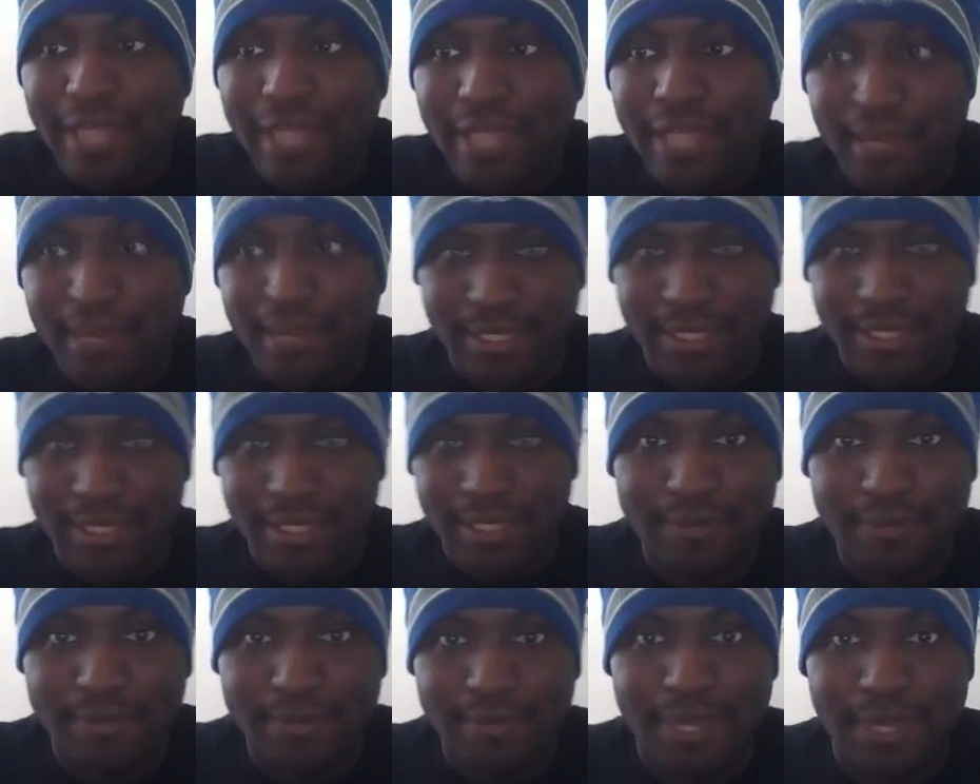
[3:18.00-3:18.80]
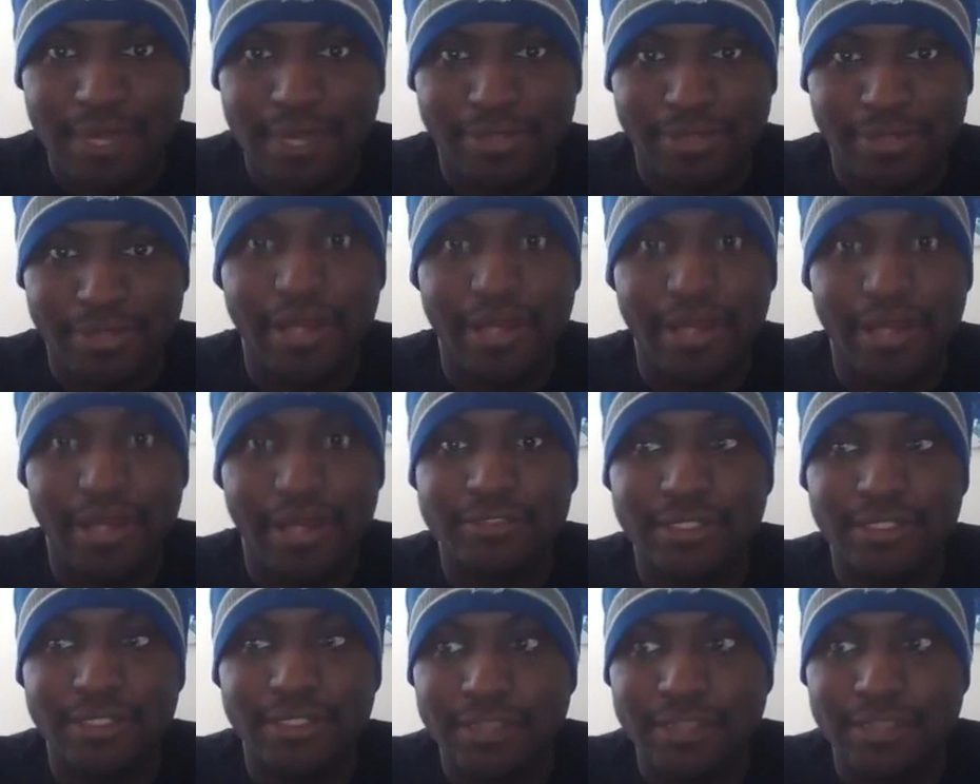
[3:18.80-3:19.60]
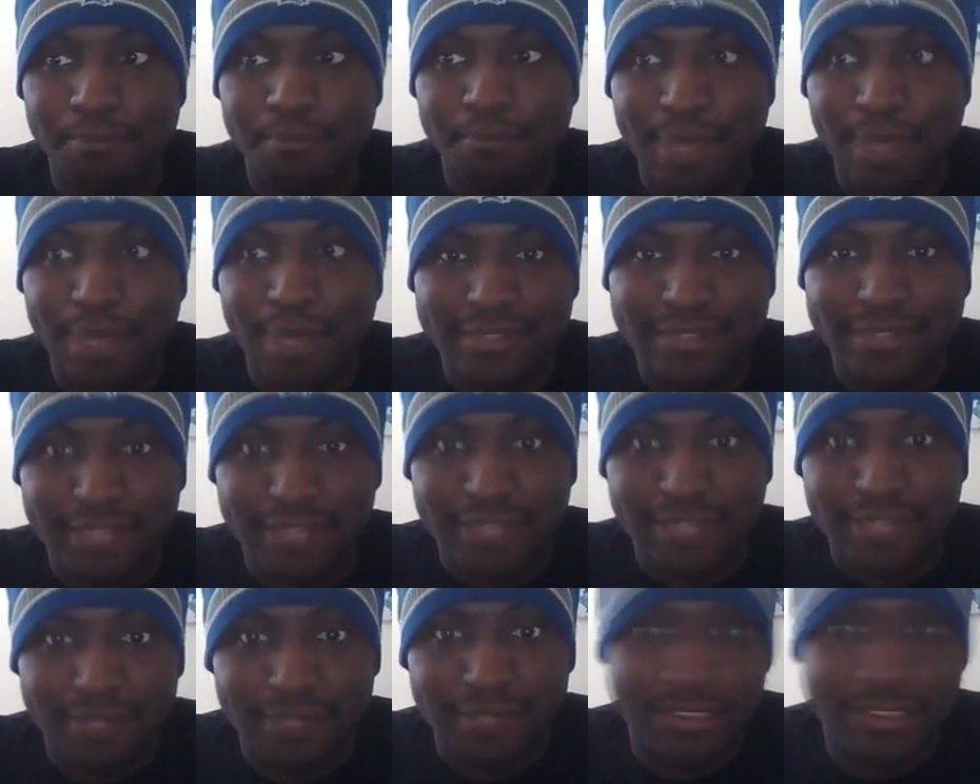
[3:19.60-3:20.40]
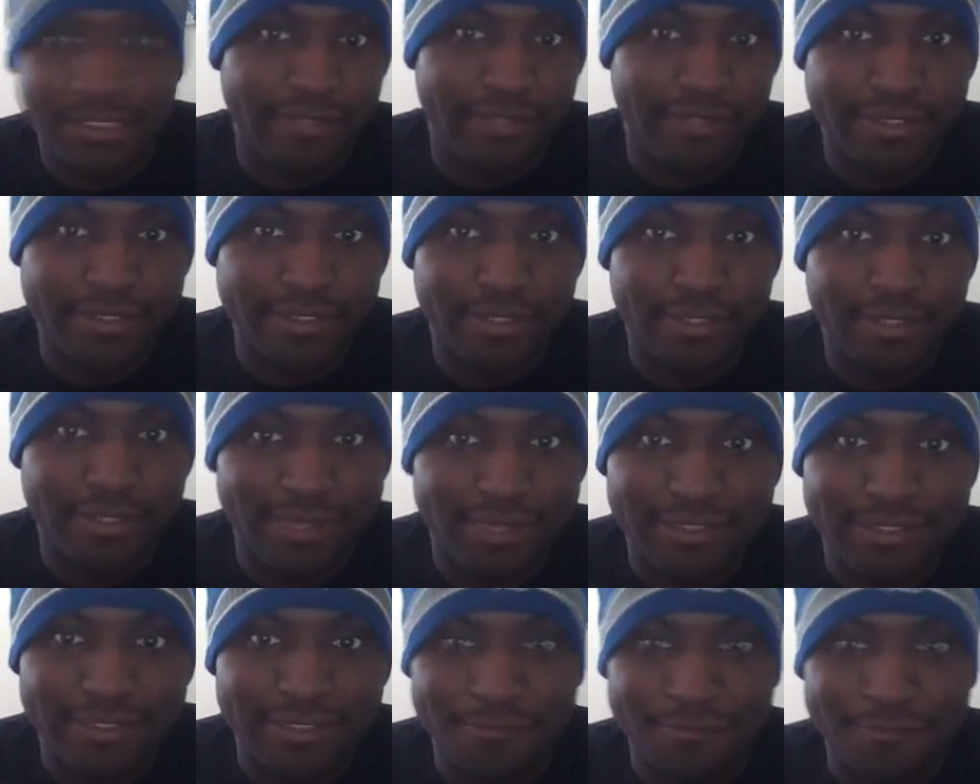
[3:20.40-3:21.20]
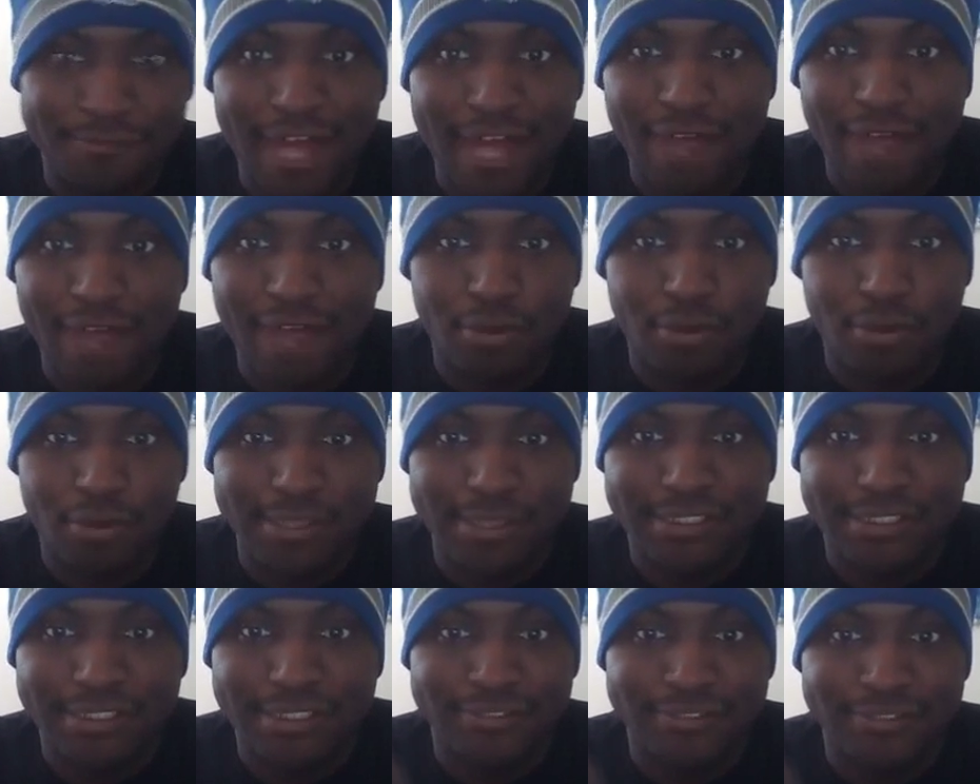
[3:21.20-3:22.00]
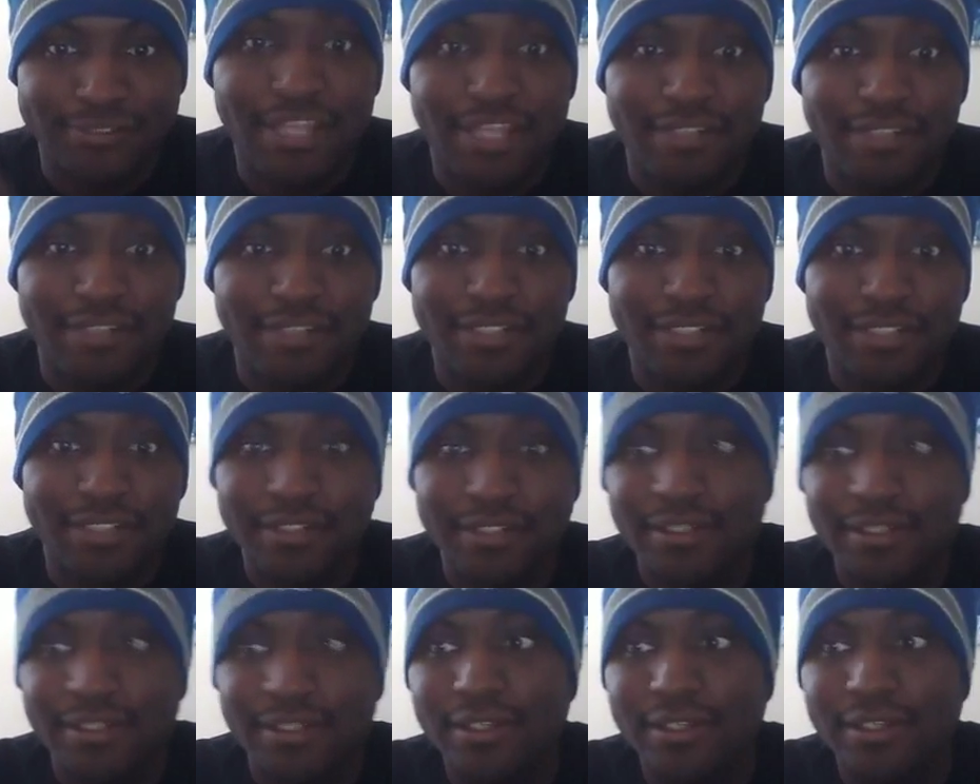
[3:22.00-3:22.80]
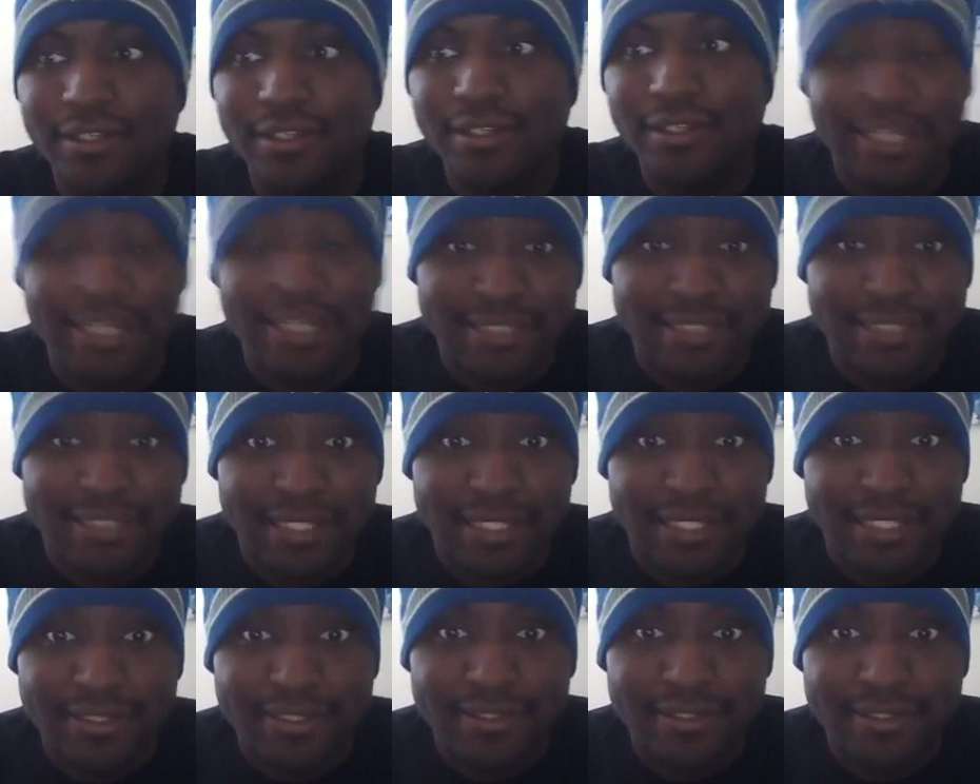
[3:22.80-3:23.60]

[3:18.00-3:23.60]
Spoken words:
game in the NBA playoffs is a best of series, a best of 5 or a best of 7. That's it.